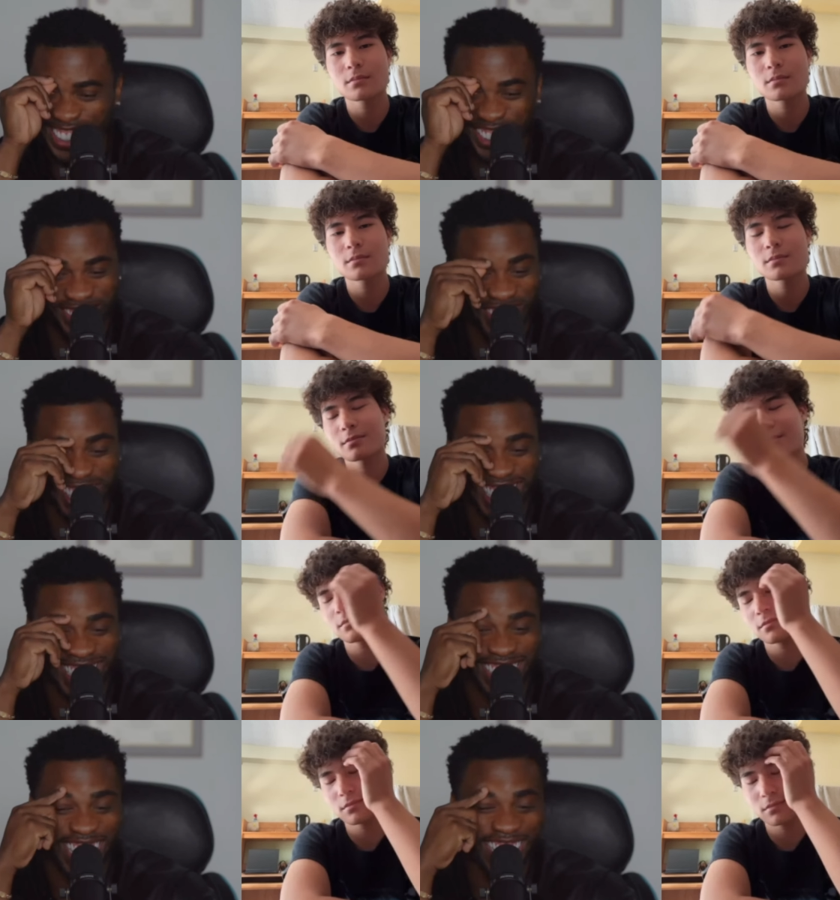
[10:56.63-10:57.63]
Speaker 1: bro there's
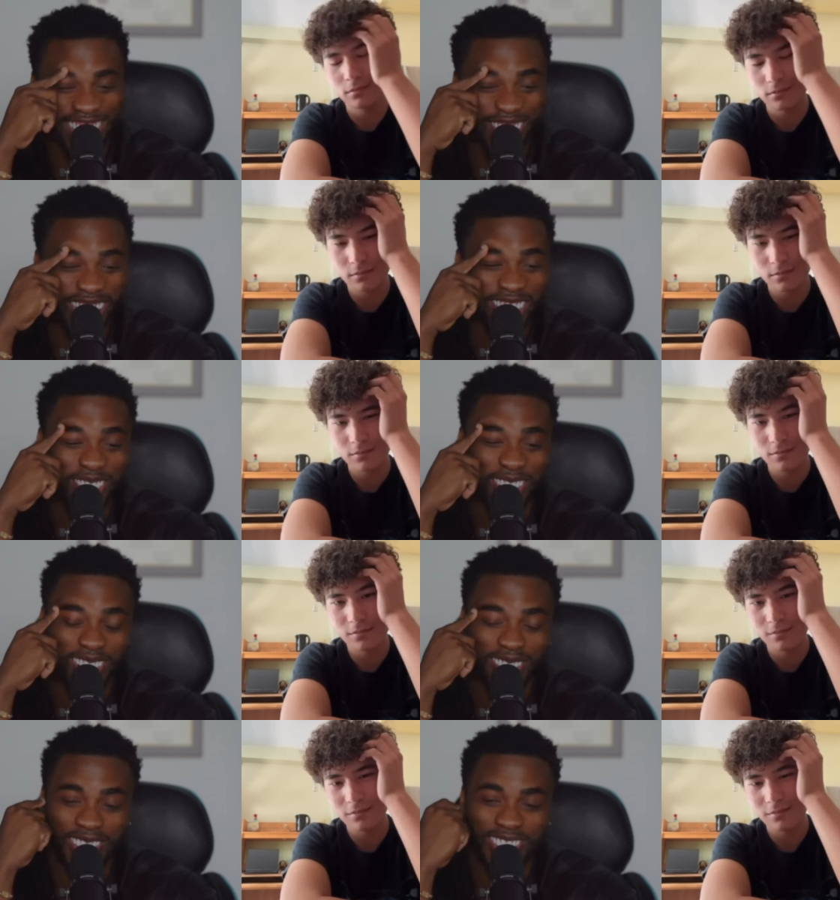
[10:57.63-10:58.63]
no way in the
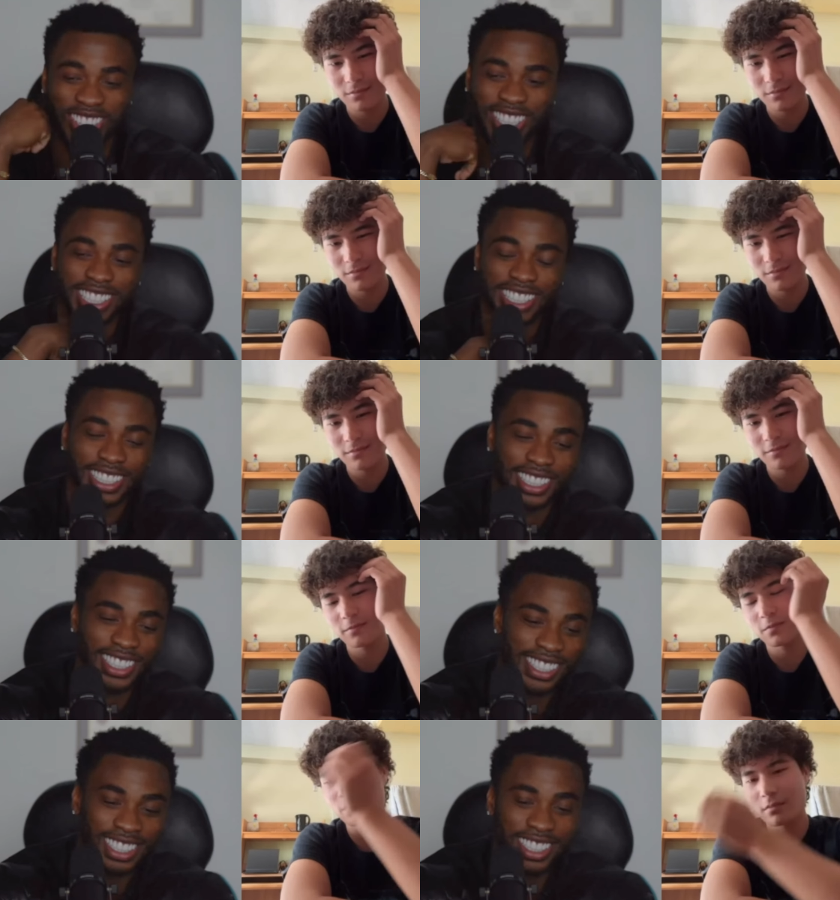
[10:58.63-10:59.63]
world bro
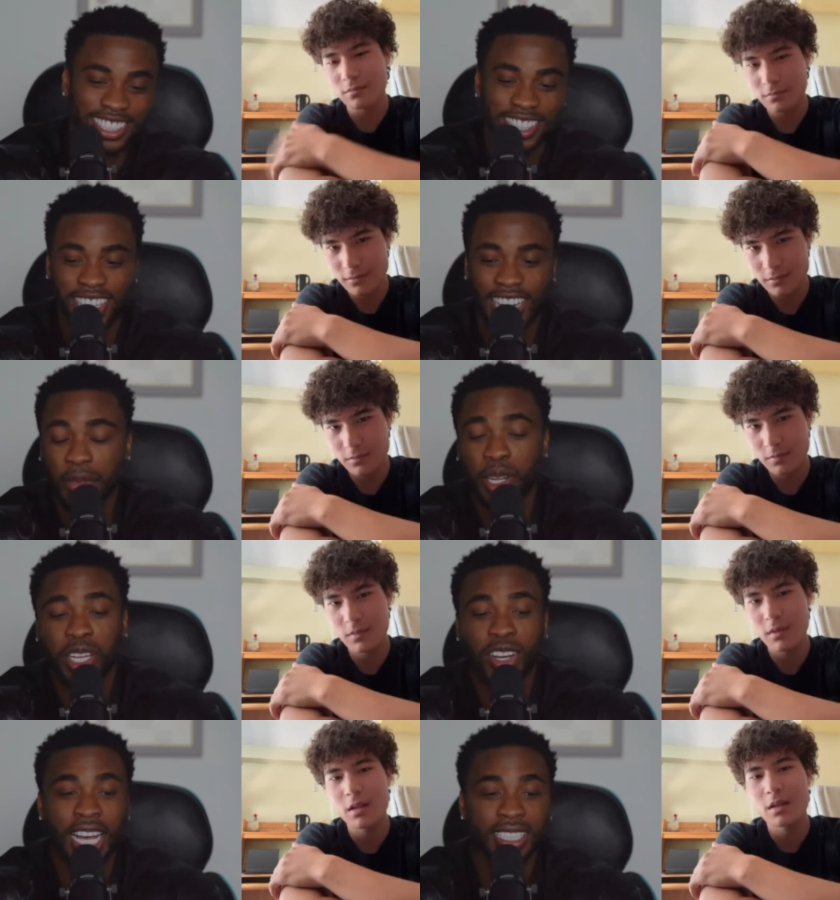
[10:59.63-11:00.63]
how many of
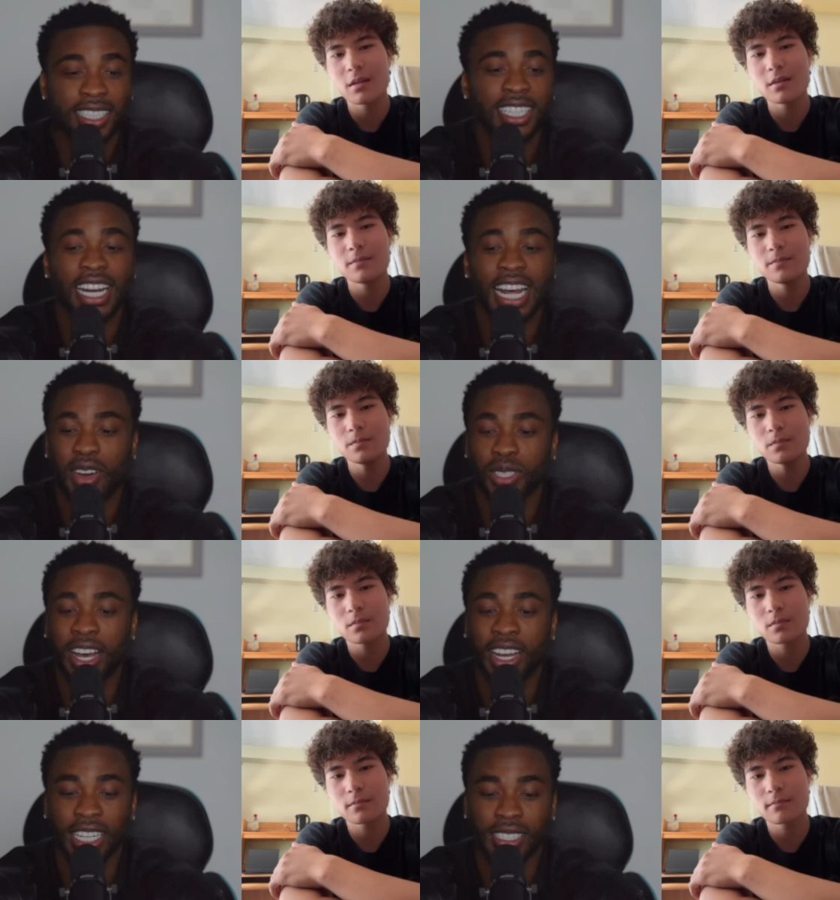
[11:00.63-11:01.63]
you guys can connect
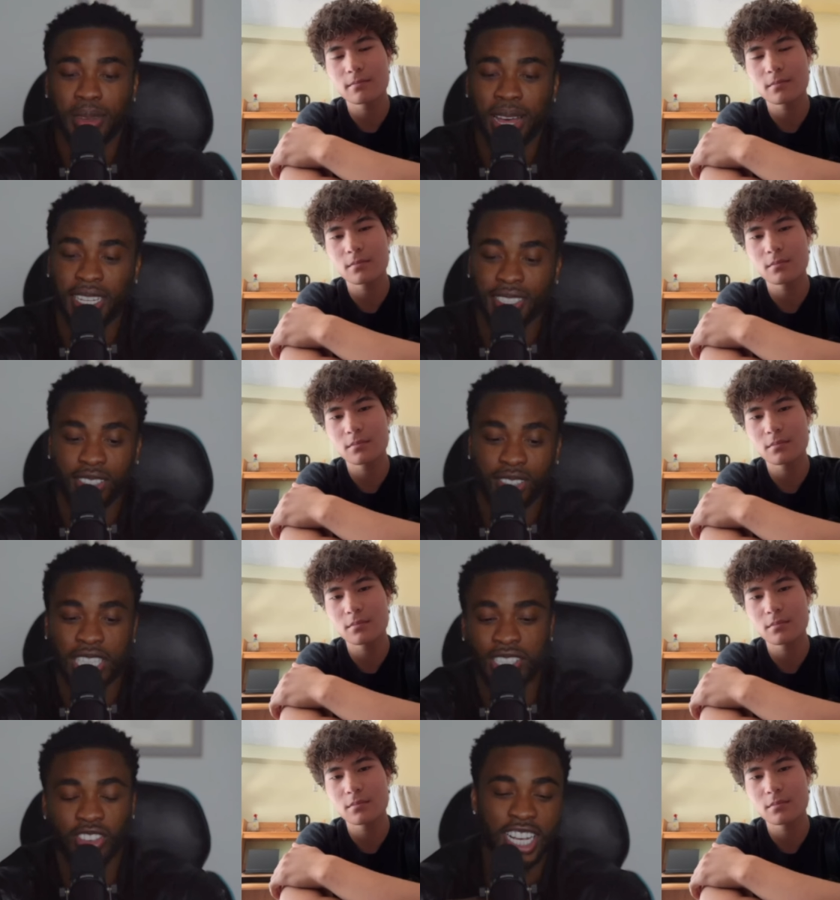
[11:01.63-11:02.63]
without getting some ass?
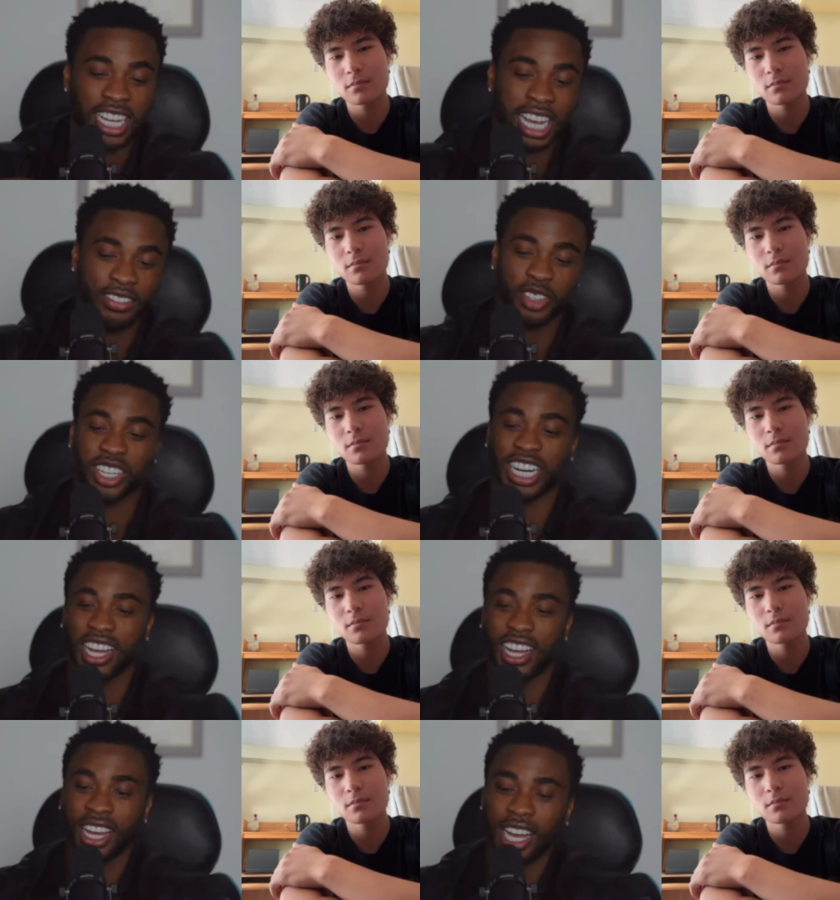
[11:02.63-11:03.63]
Raise, raise your hand if you can connect.
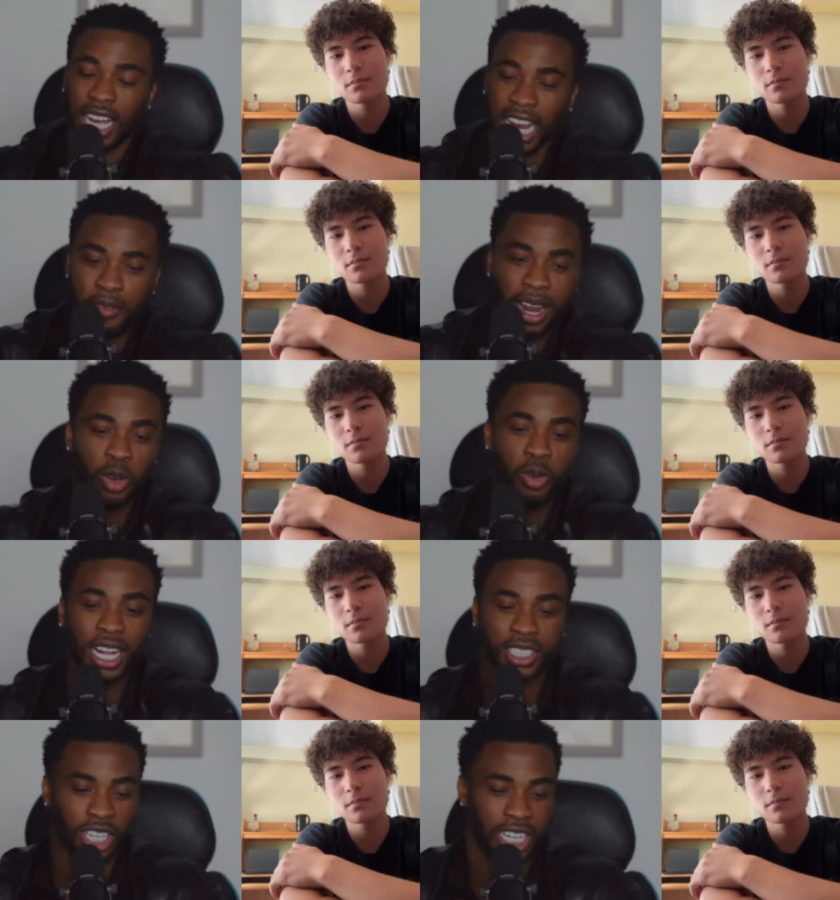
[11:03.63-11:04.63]
Everybody who
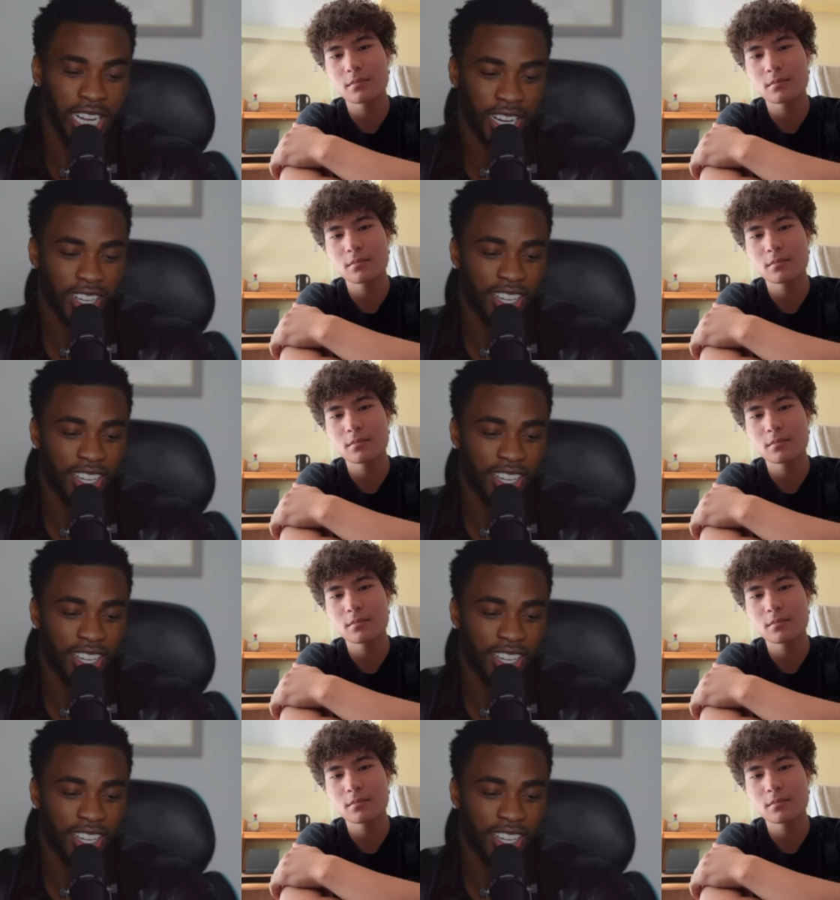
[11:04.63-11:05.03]
watching right now,